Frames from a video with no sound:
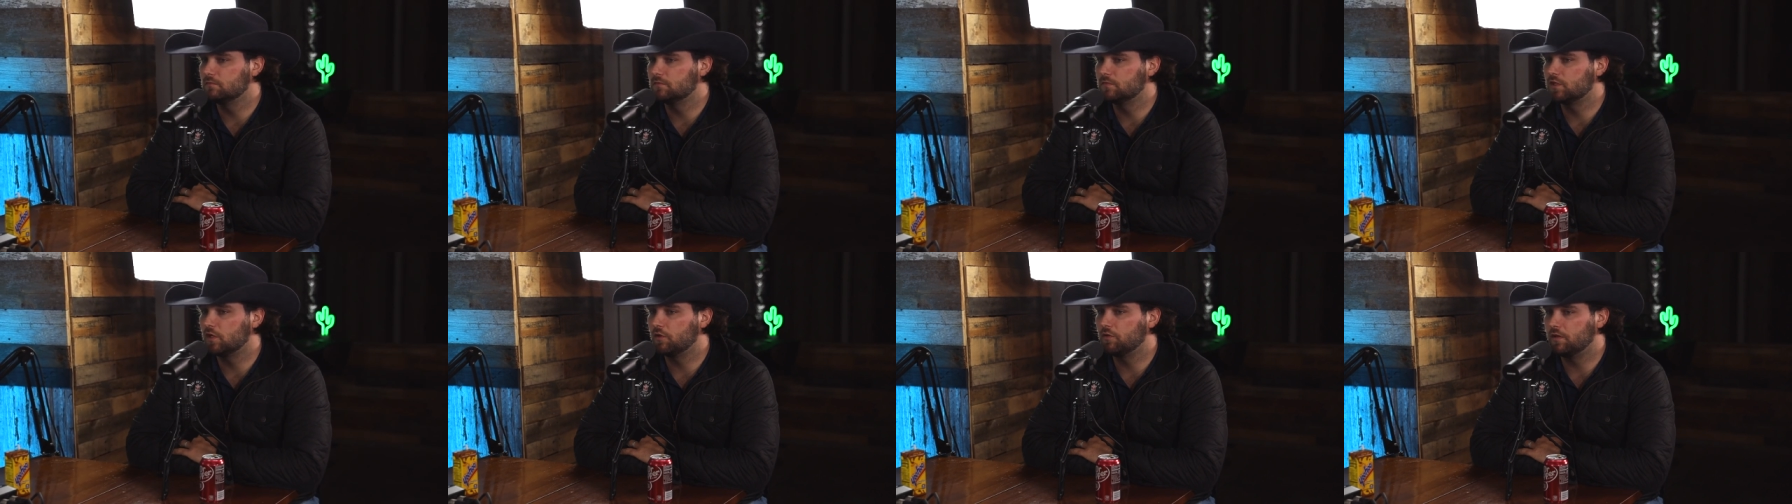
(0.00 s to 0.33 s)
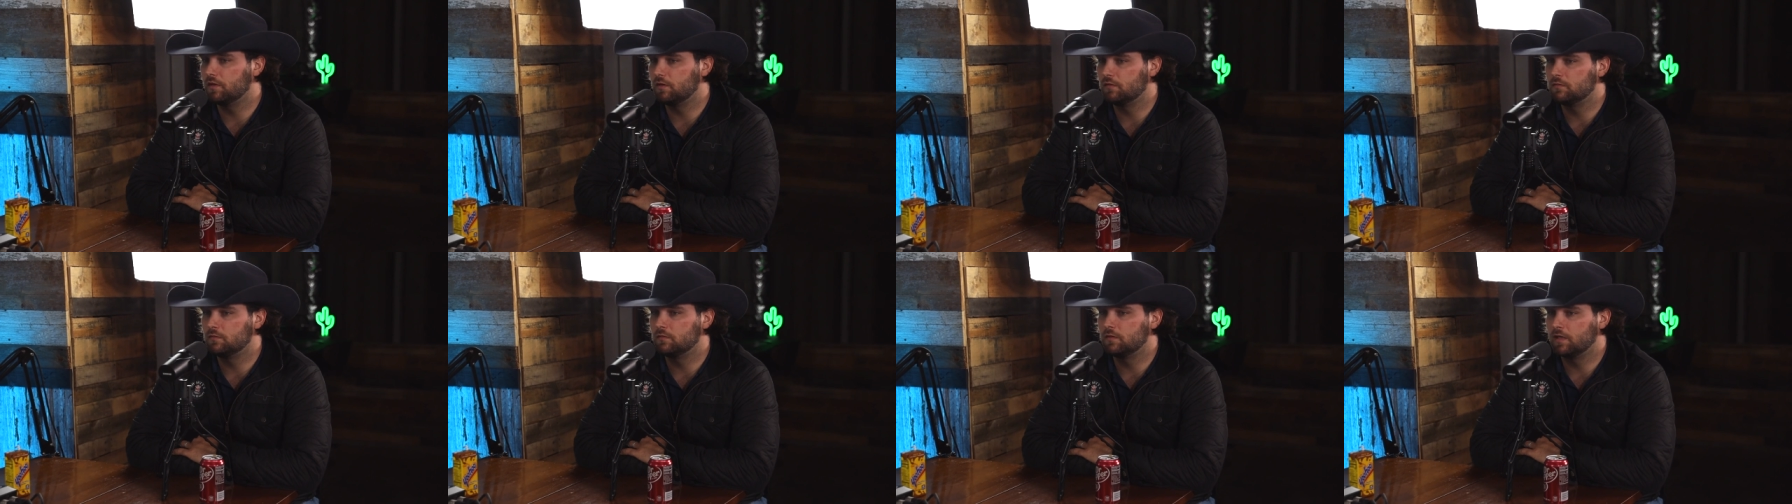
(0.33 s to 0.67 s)
so
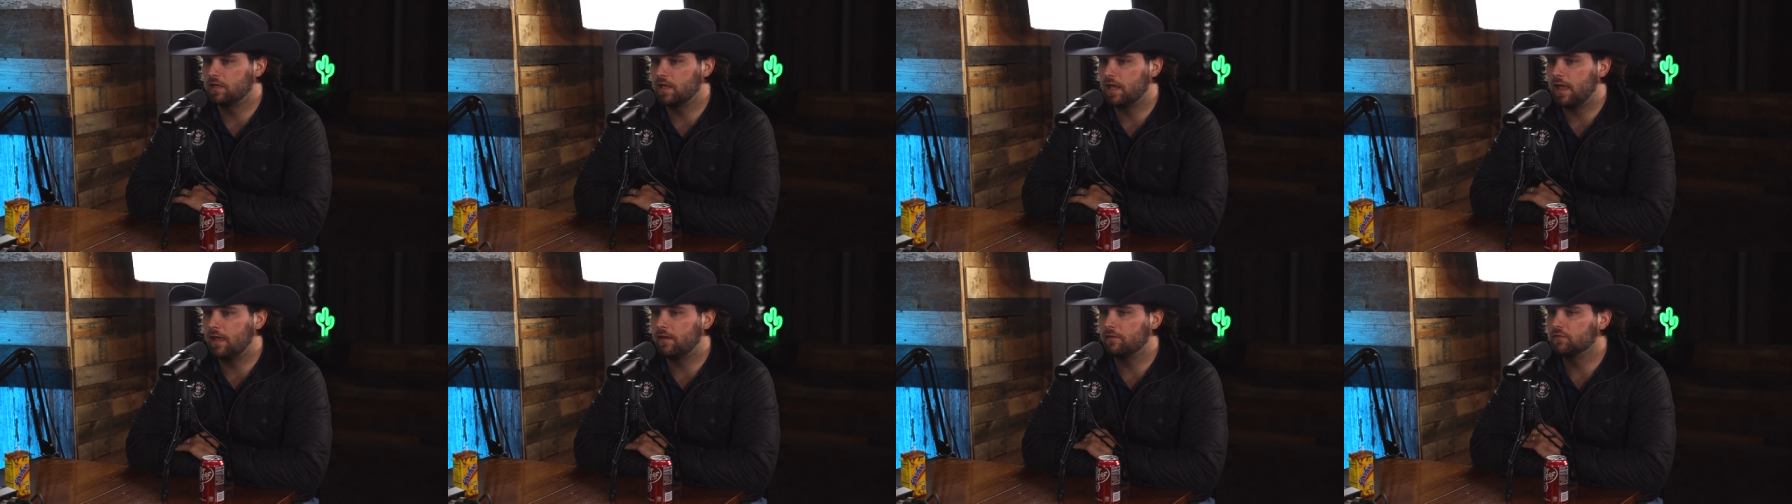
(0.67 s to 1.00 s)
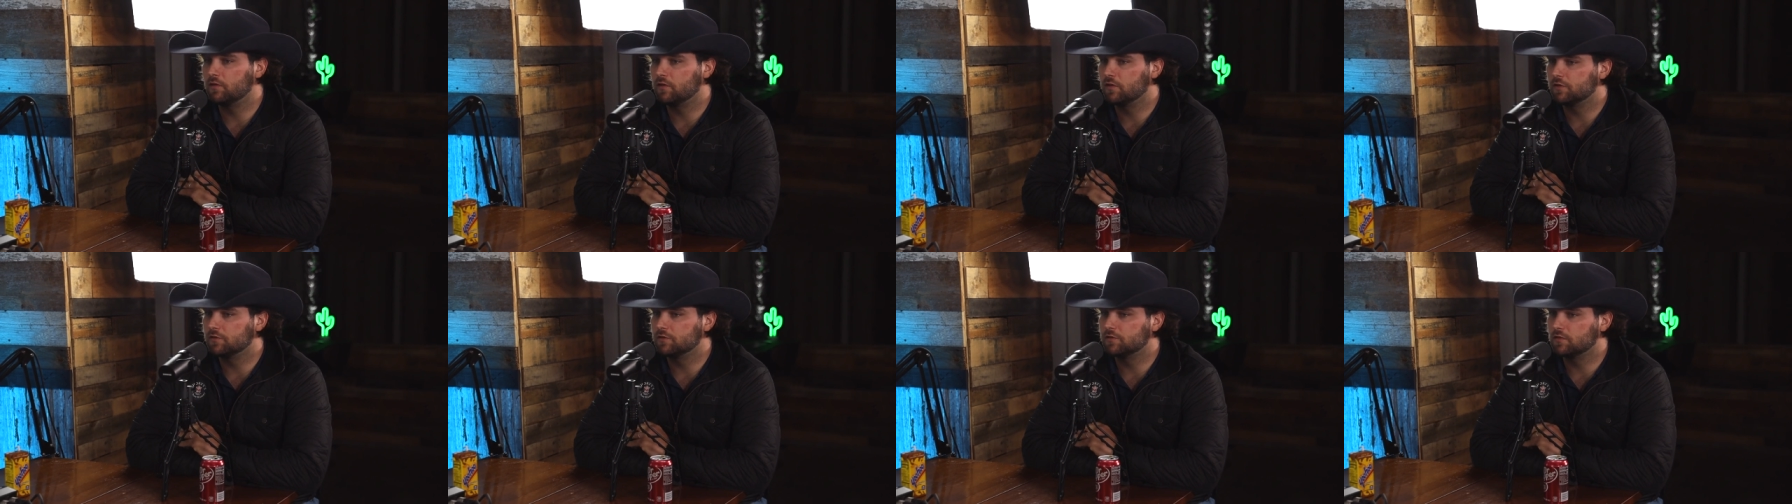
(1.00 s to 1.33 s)
the the
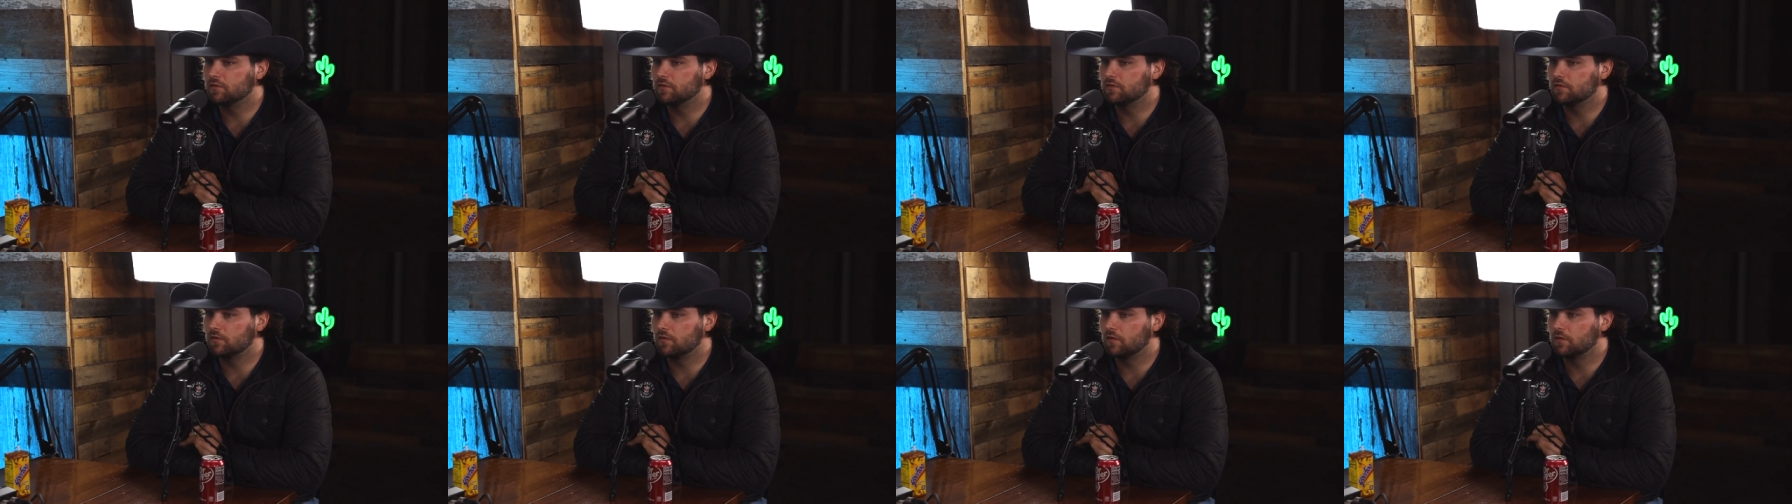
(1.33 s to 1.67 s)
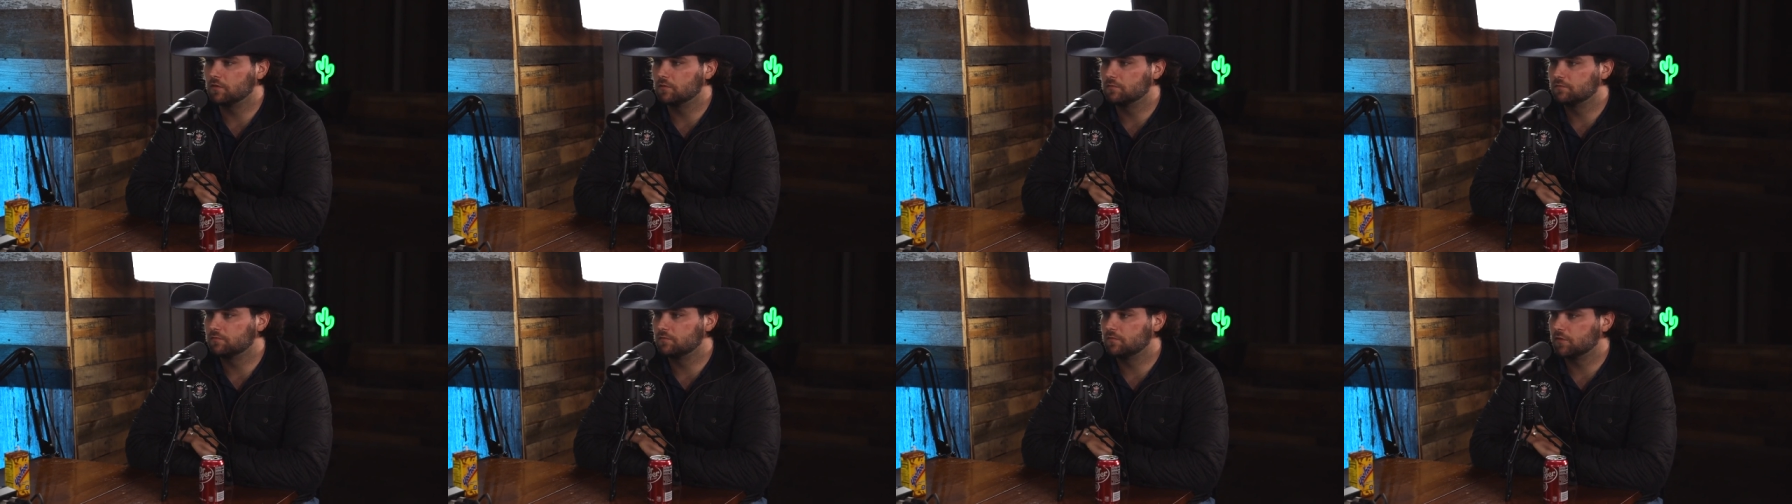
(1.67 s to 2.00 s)
Cavender's are,
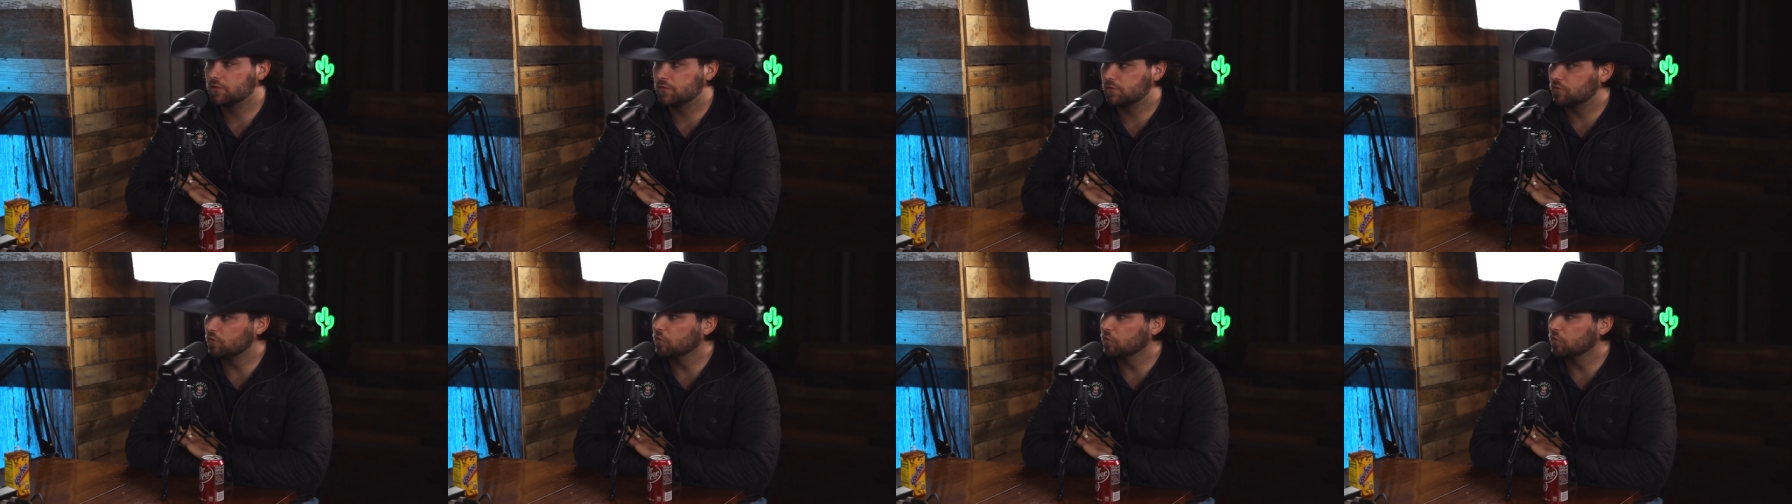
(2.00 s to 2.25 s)
are there's